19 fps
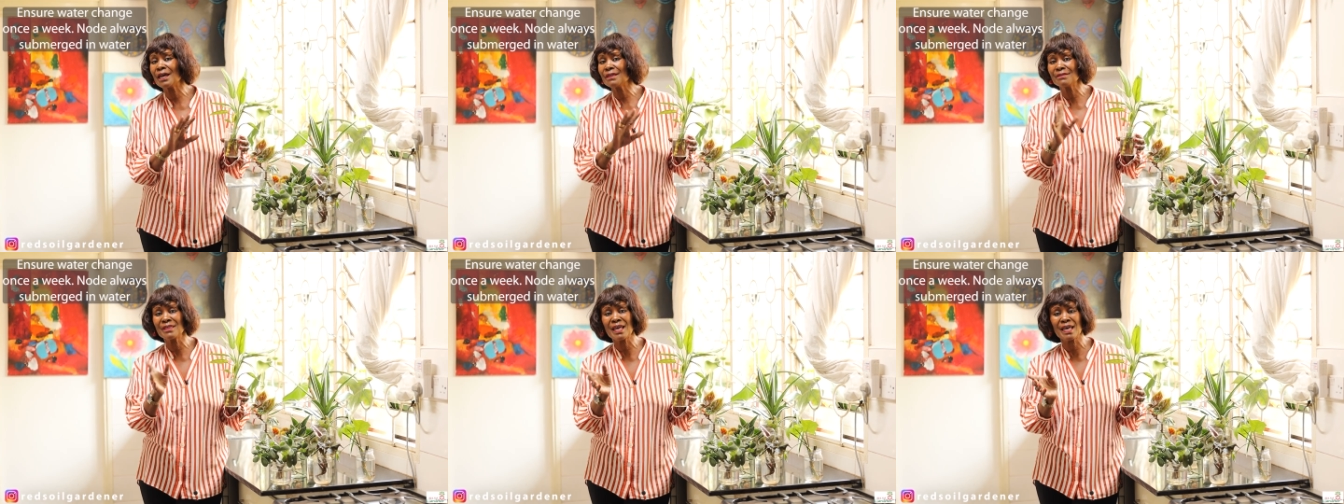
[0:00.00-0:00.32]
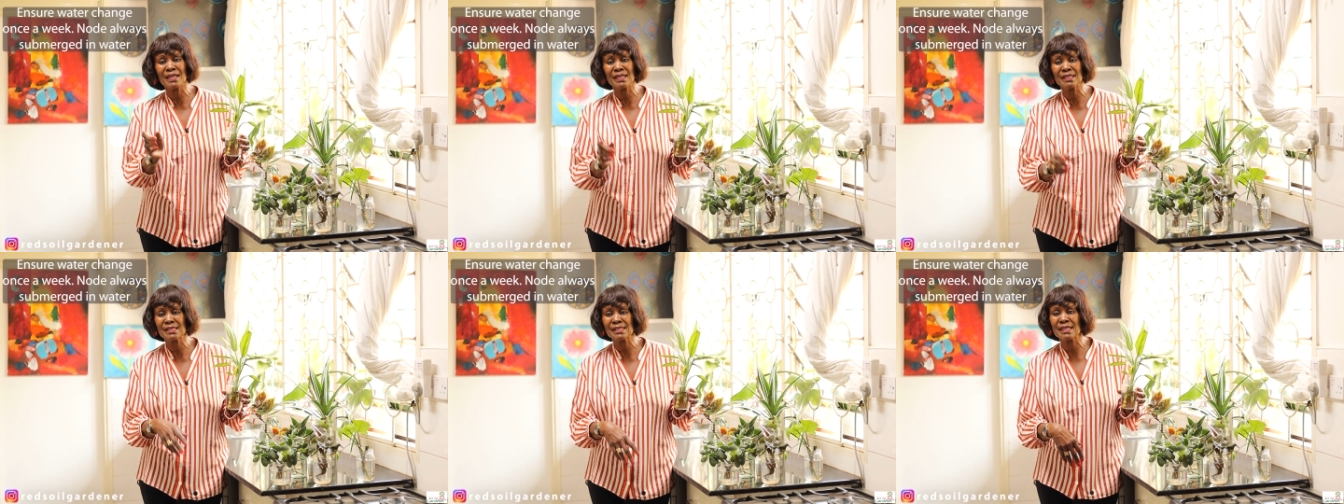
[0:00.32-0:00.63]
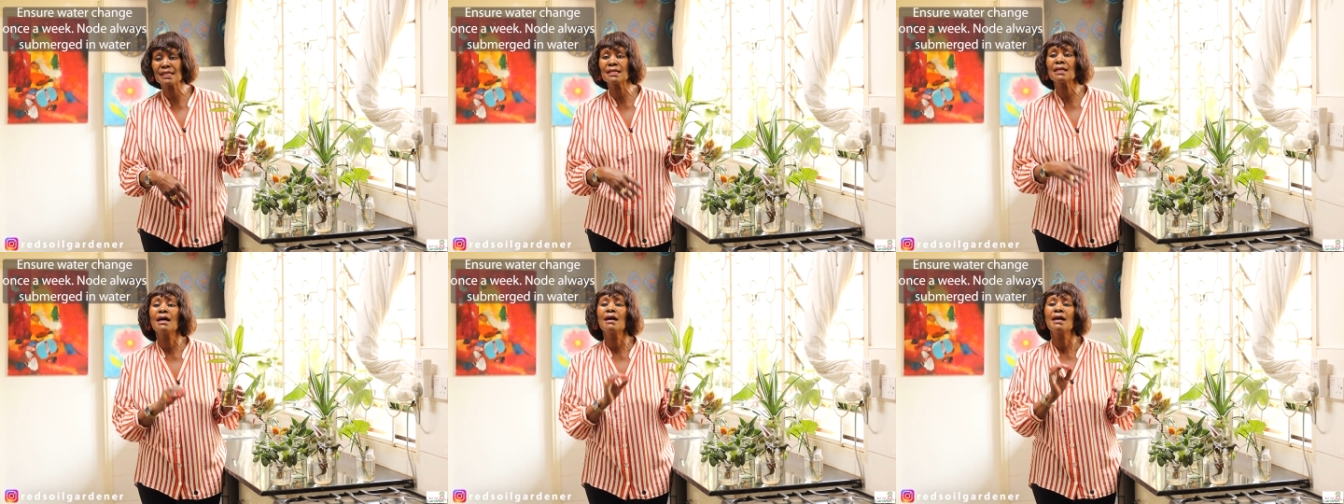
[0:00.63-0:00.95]
and that is
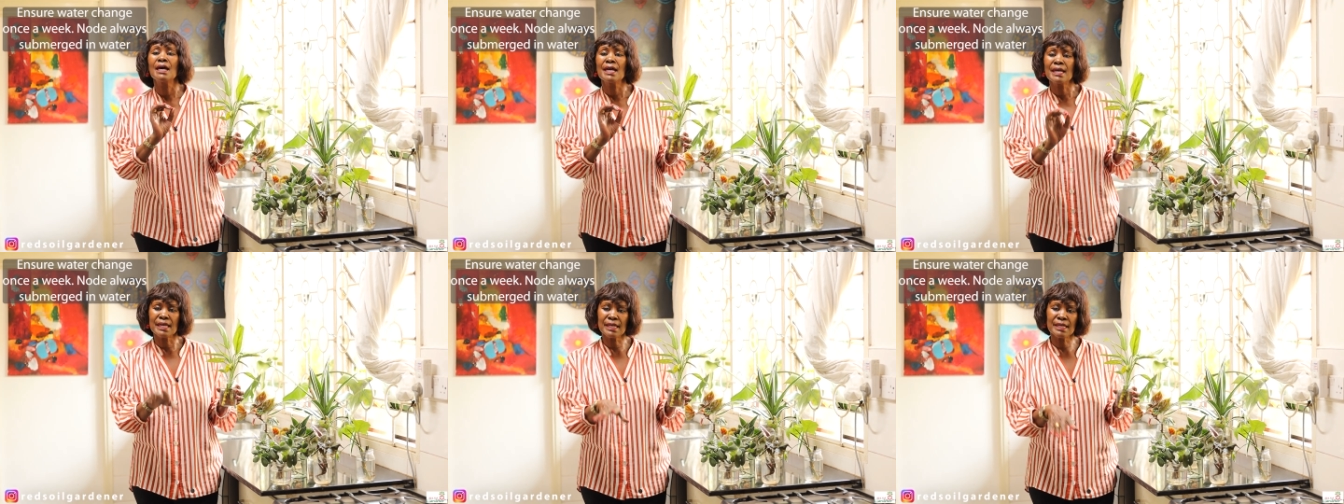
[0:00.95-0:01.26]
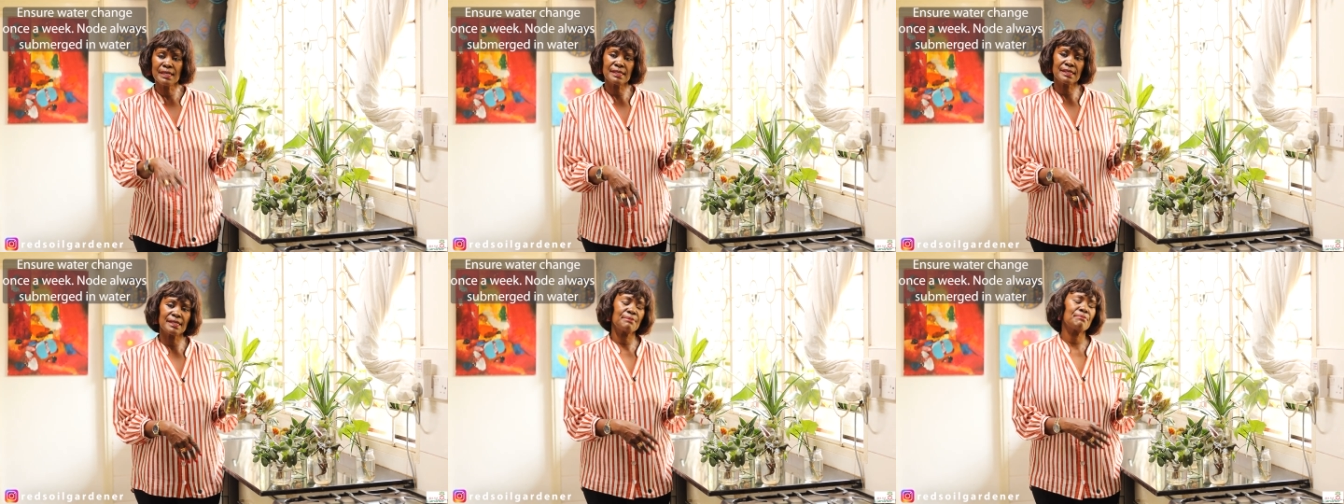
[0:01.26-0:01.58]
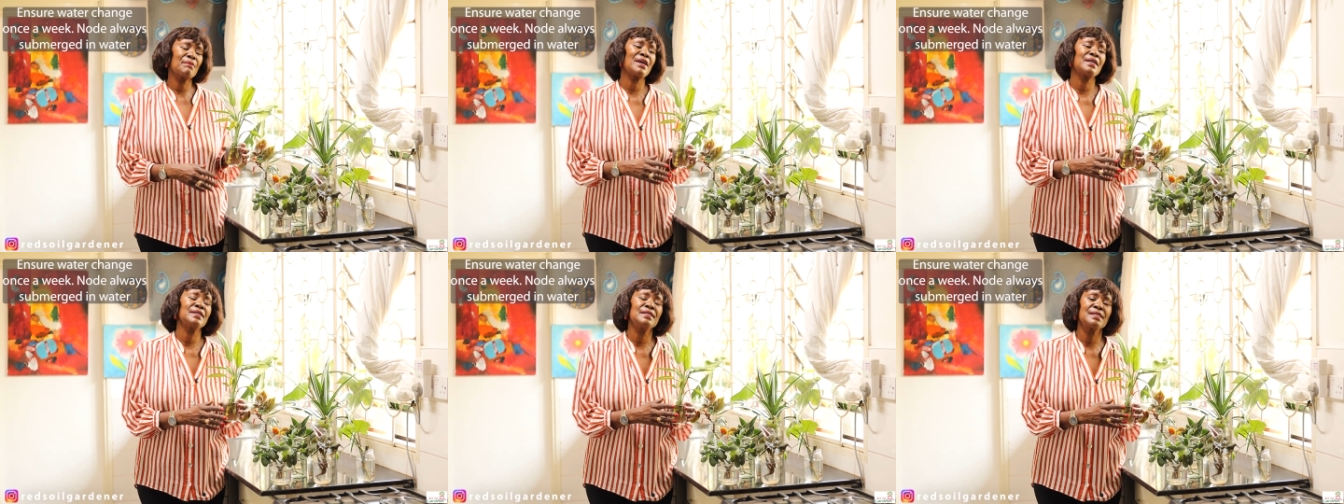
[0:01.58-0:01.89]
it. Easy
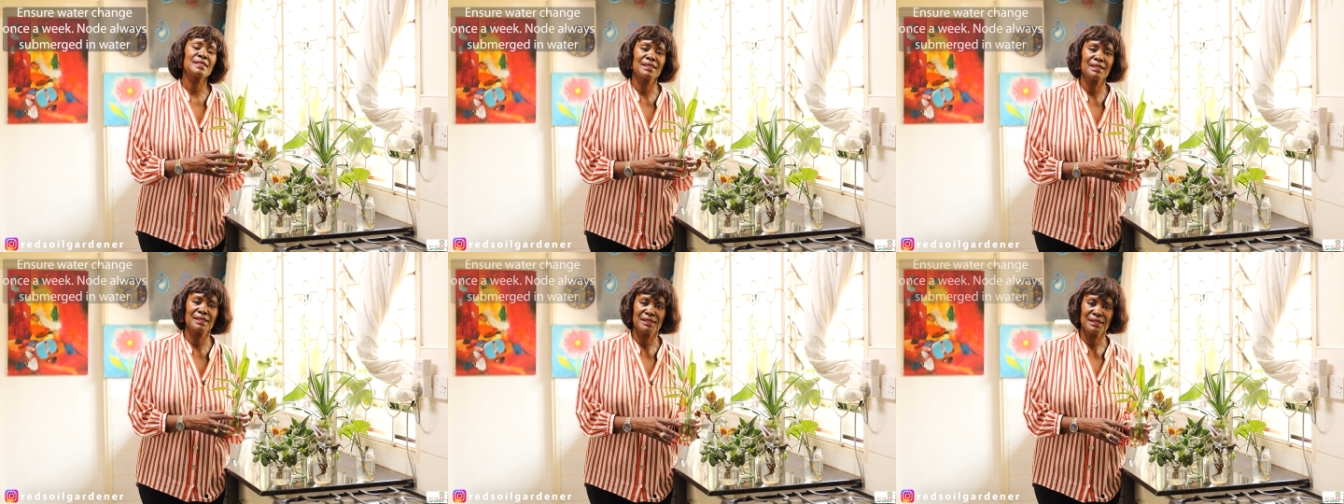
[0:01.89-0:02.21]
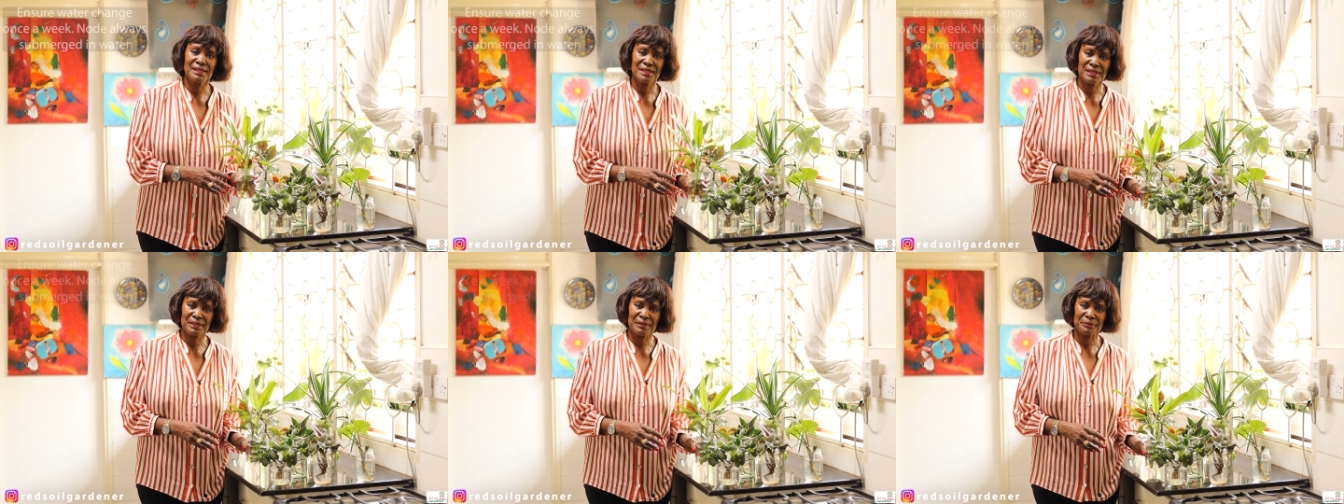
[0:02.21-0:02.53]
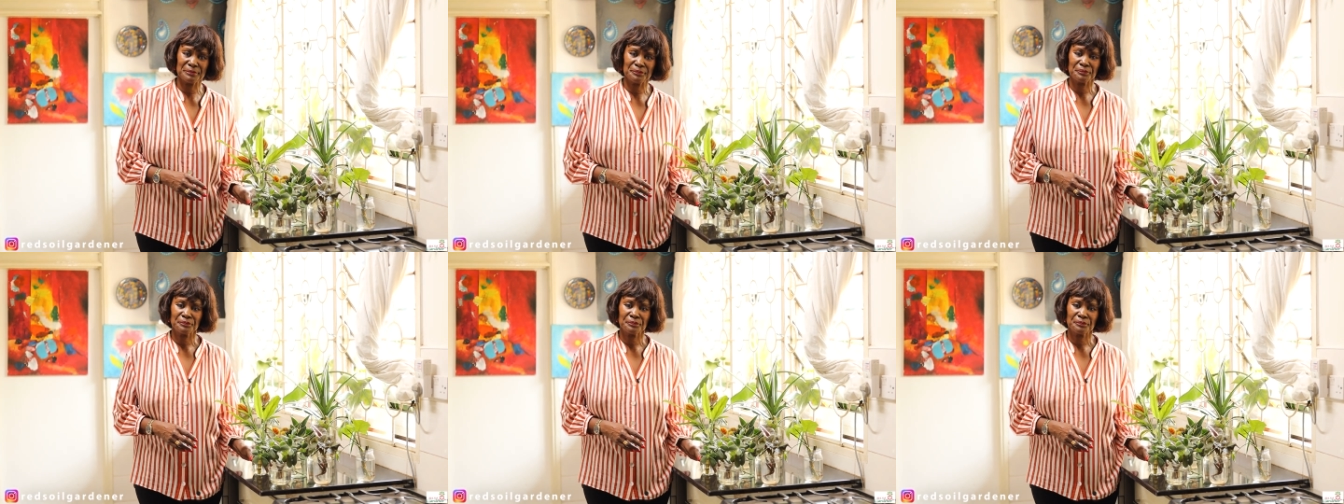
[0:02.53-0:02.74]
maintenance.